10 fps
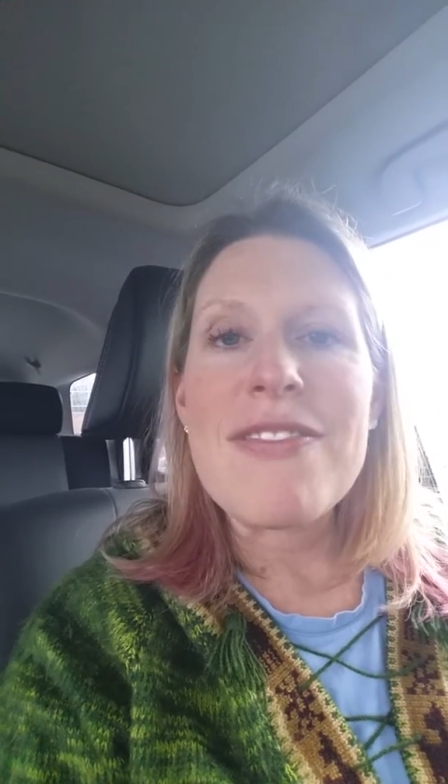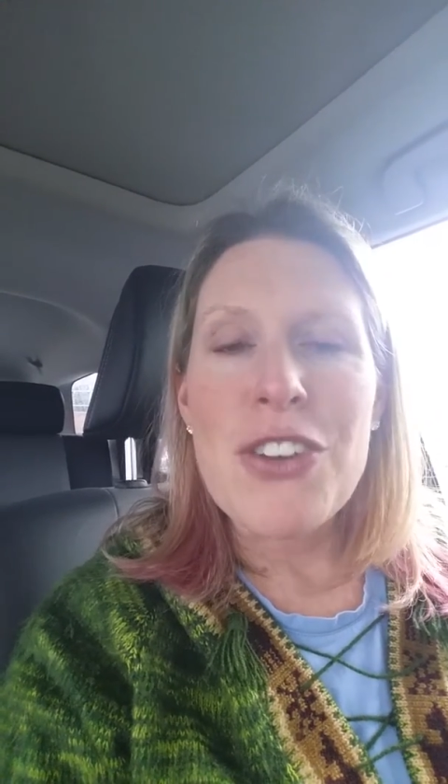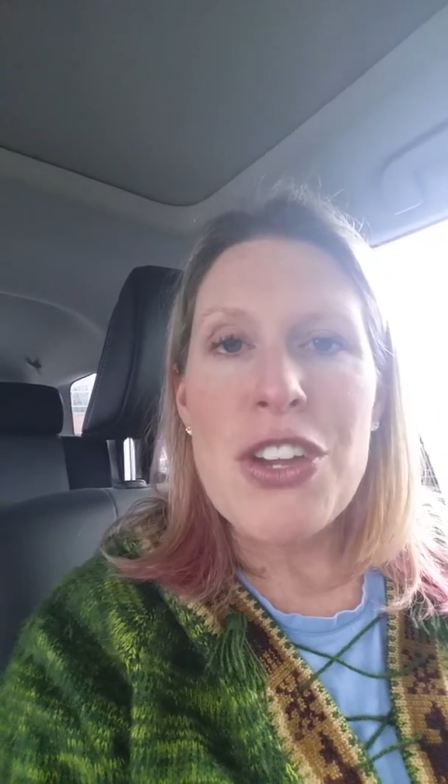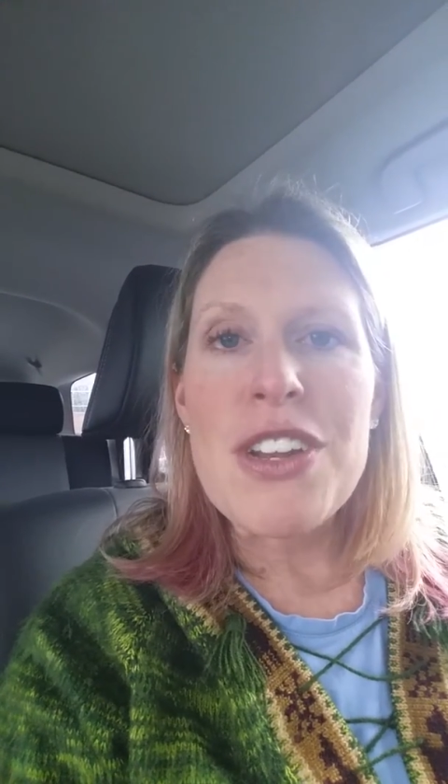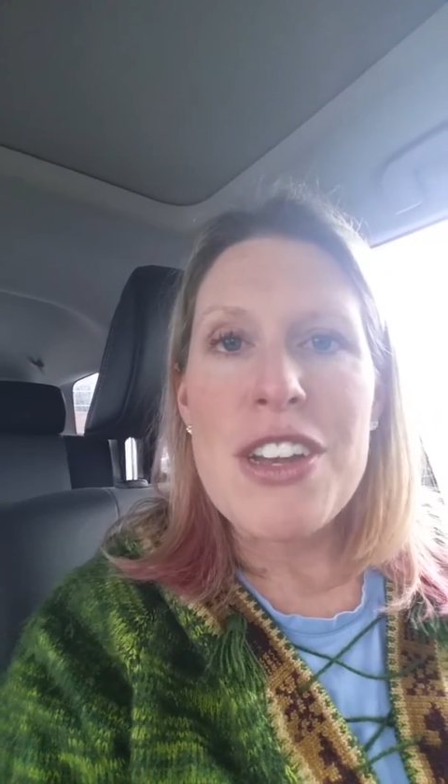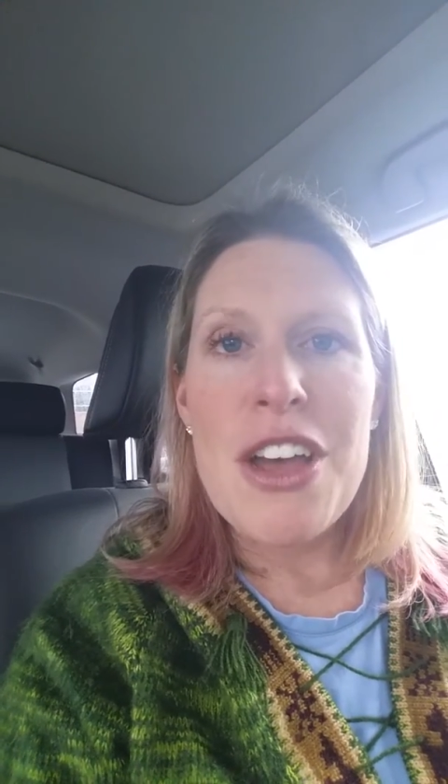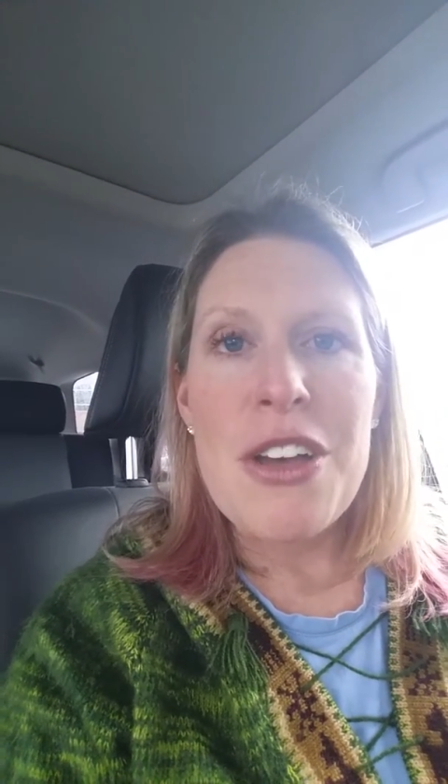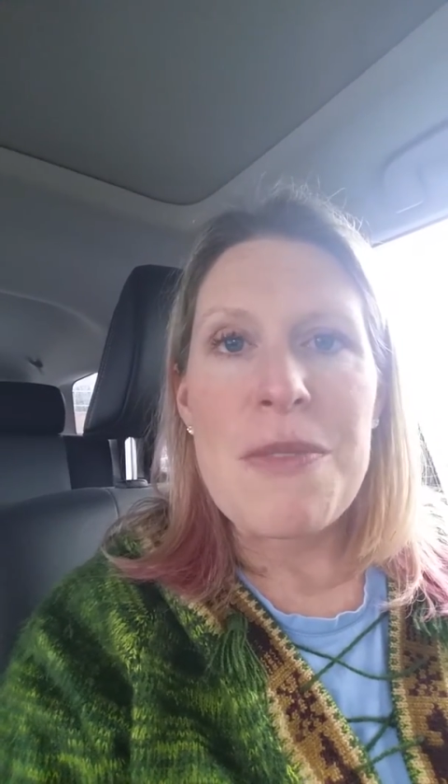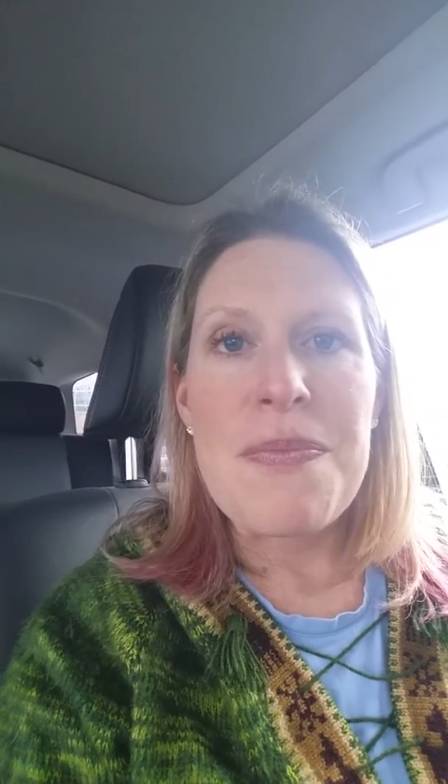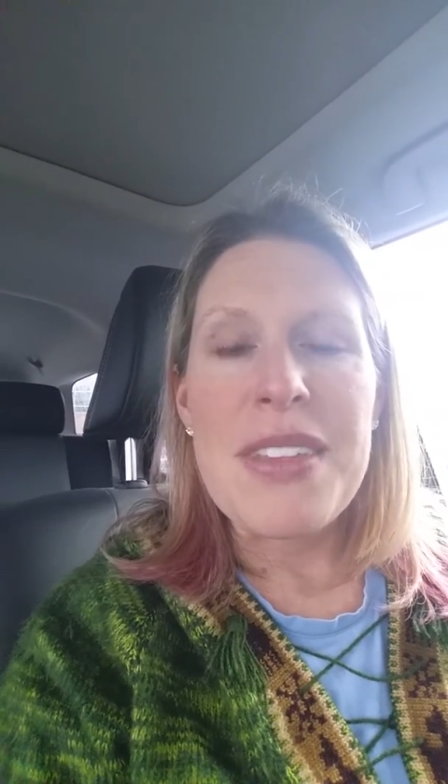for you to
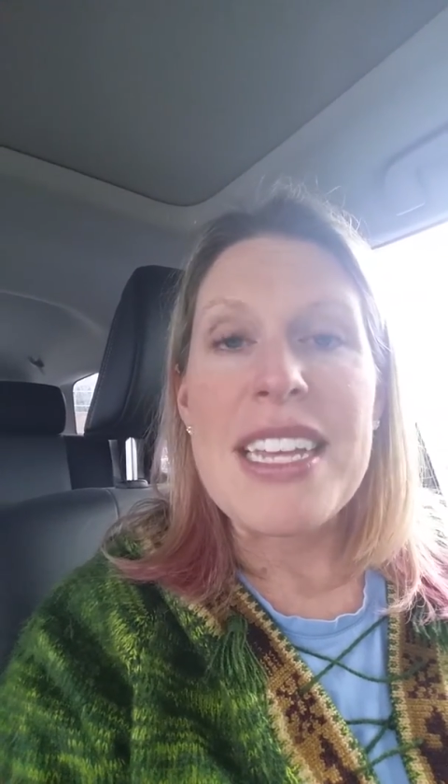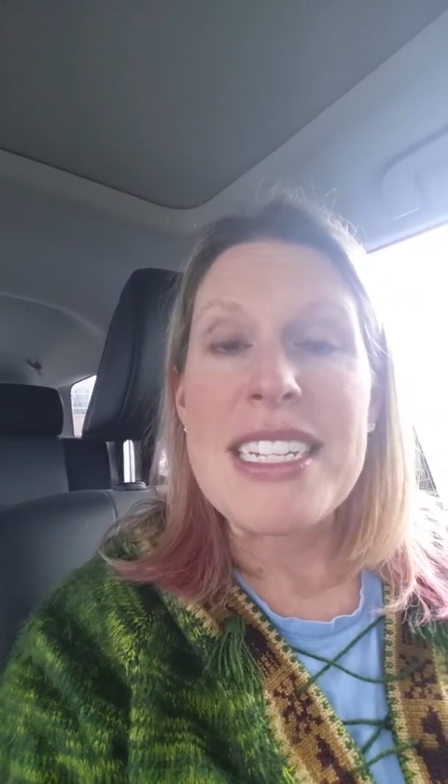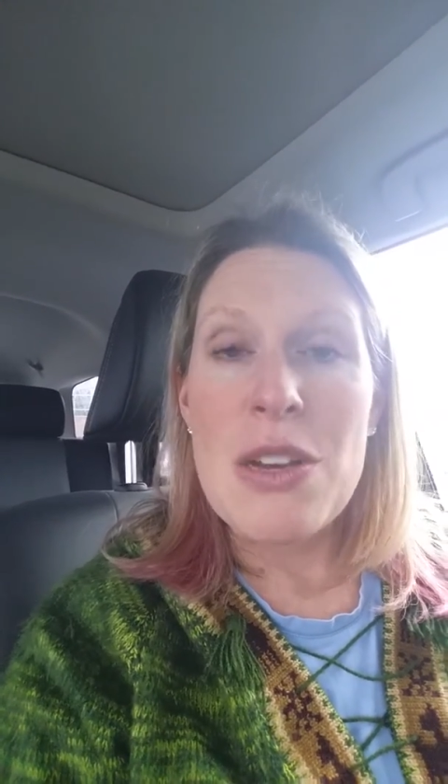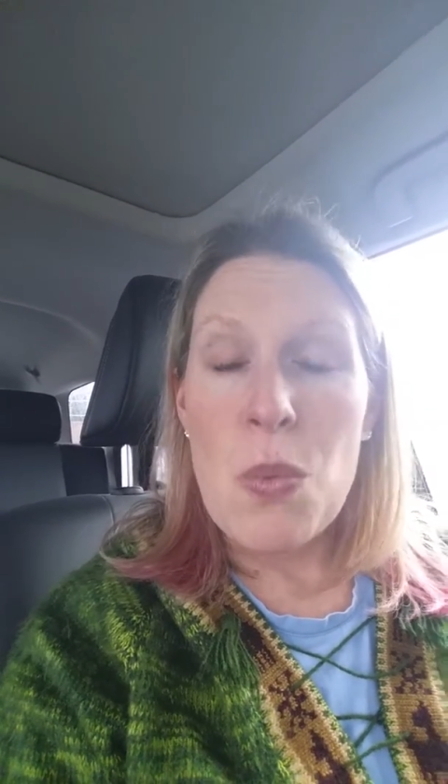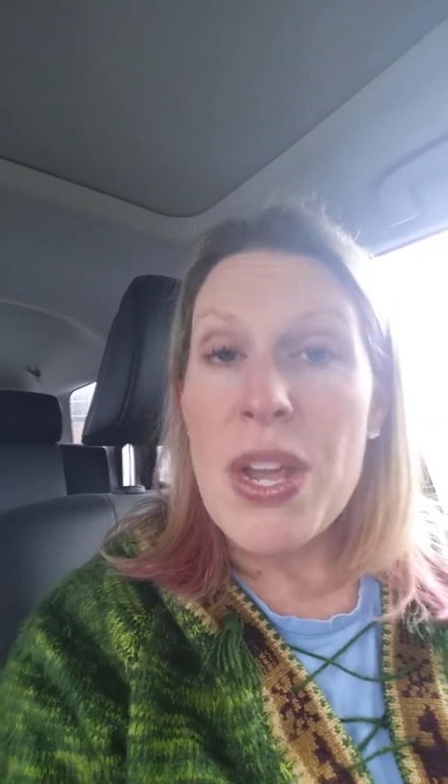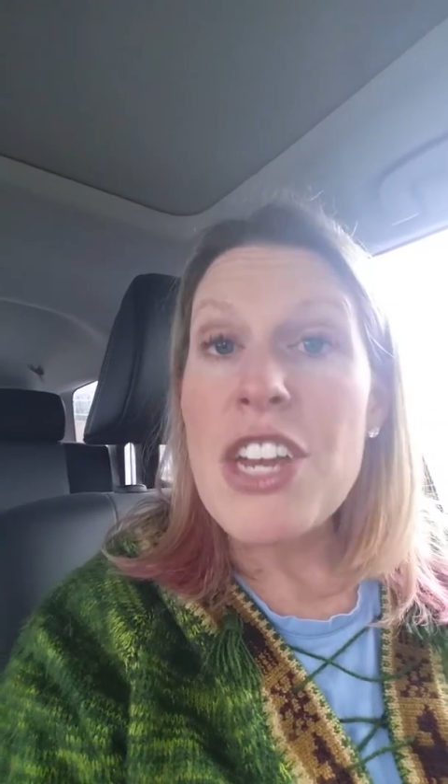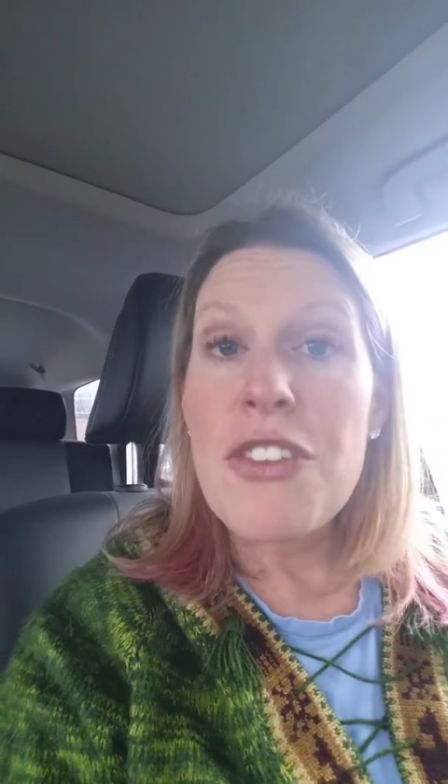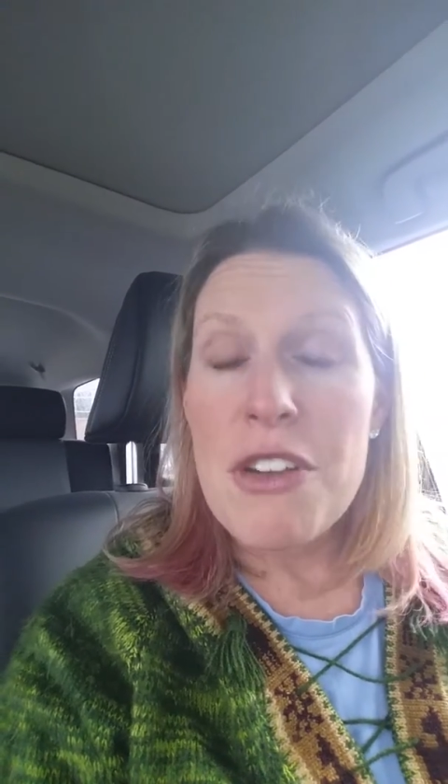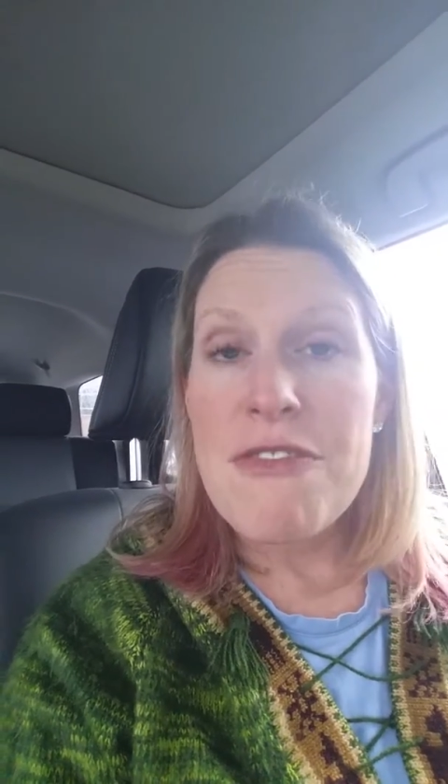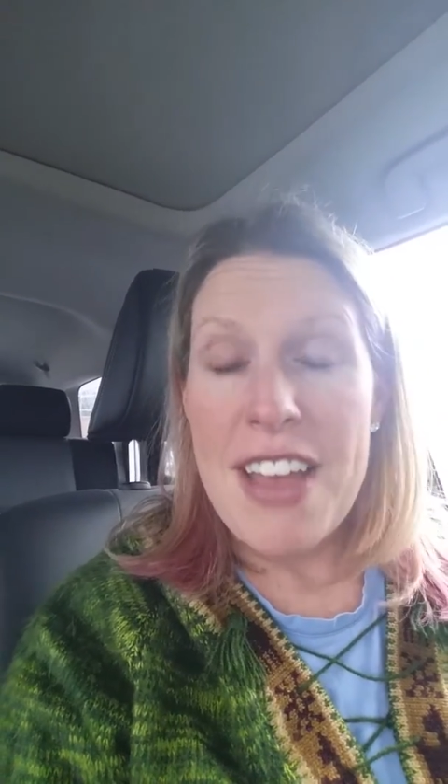know is that we
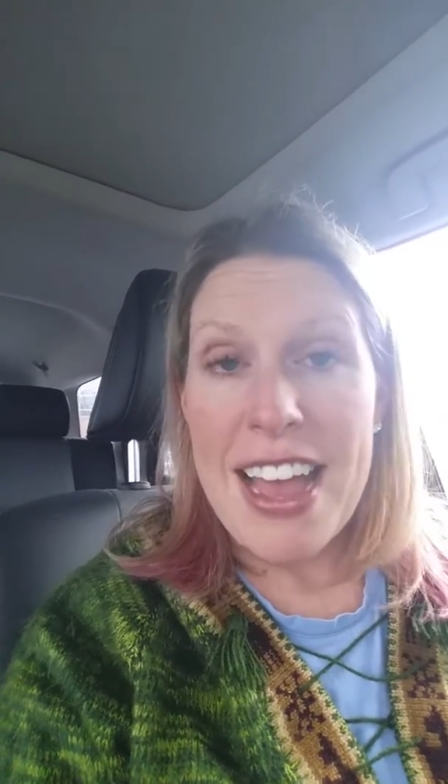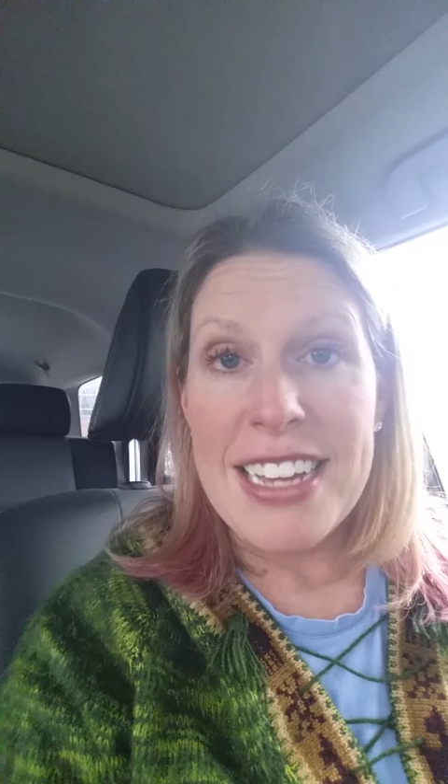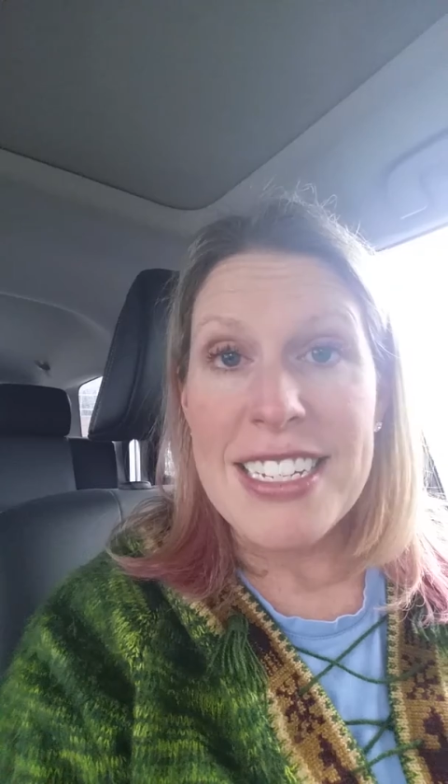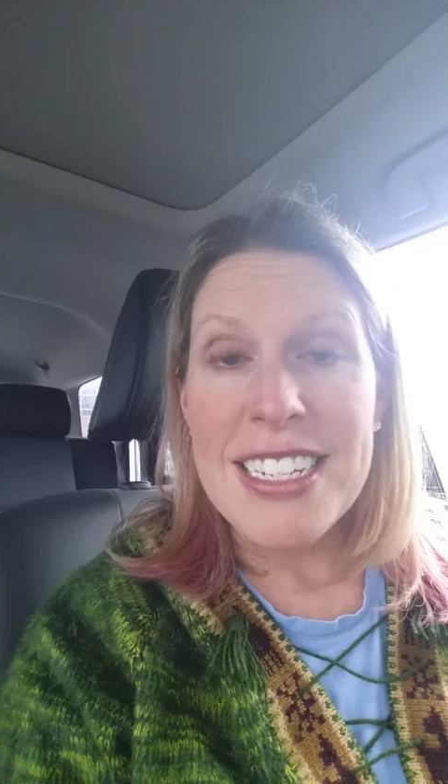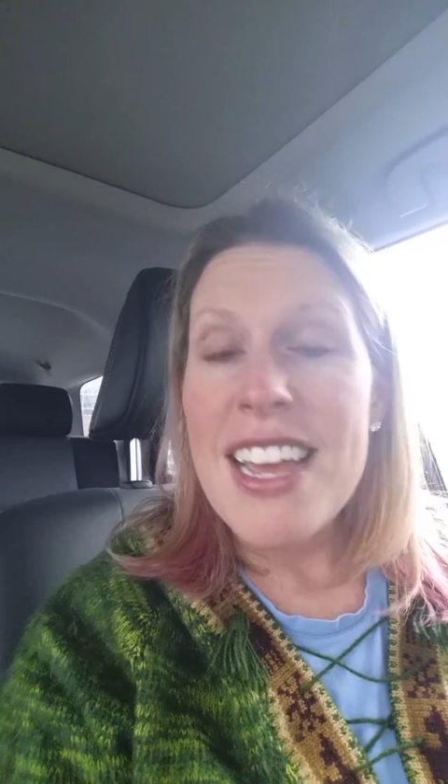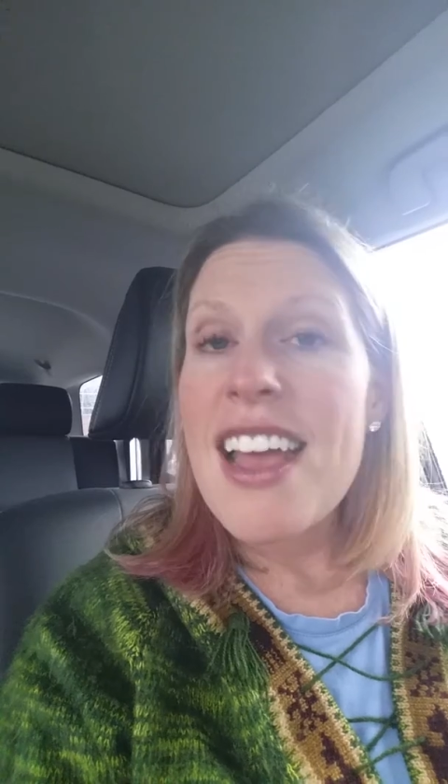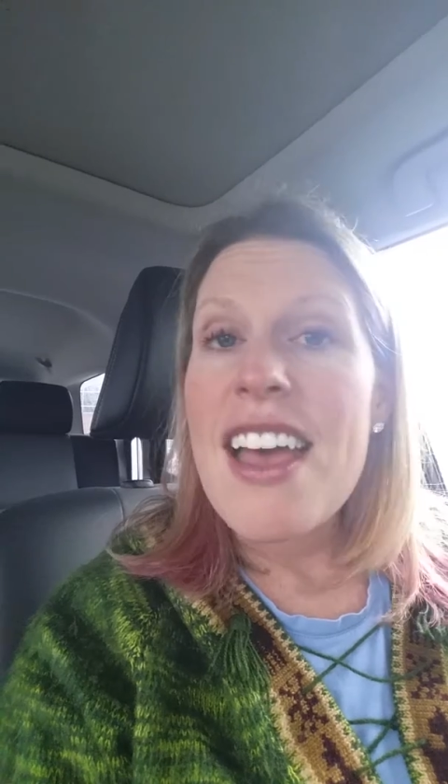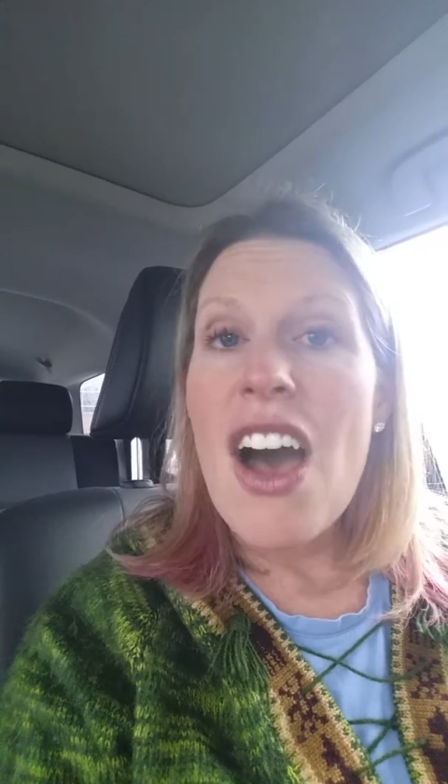grow fast.